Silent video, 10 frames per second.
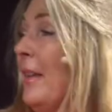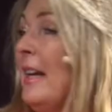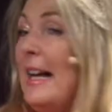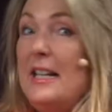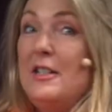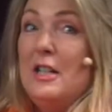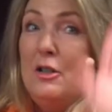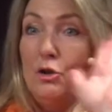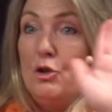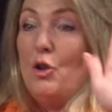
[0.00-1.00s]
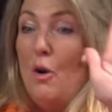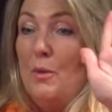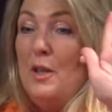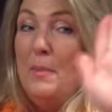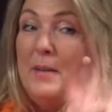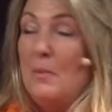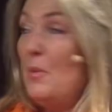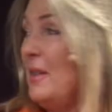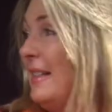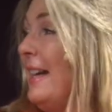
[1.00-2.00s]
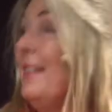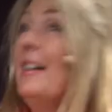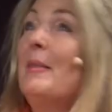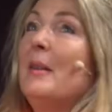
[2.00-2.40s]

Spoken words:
And he didn't stop when the policeman put his hand up.